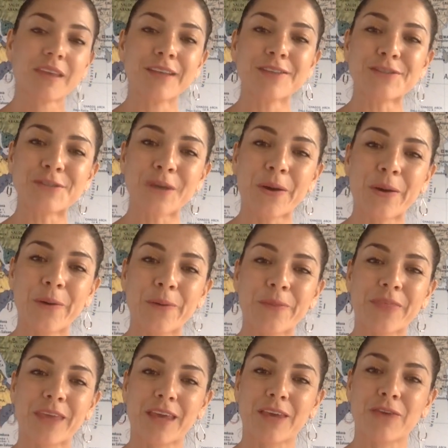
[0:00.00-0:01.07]

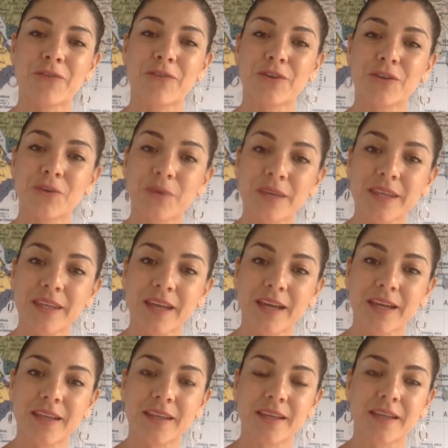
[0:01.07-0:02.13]
So thank you for doing
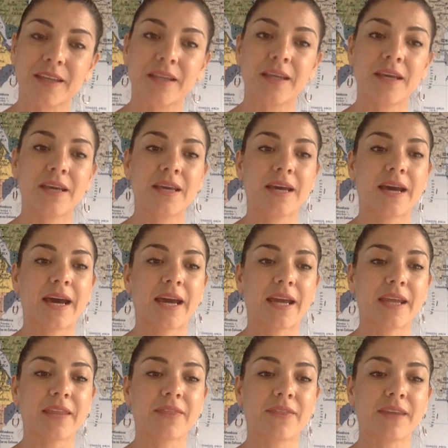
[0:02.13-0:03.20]
that. And
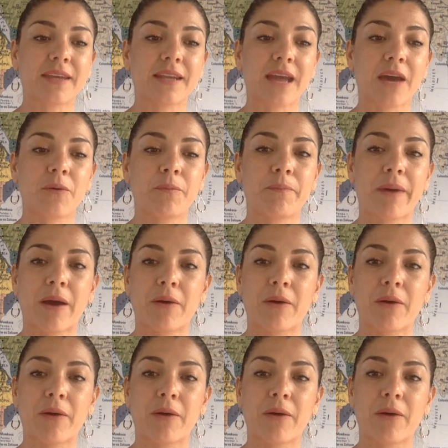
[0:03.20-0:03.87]
I think now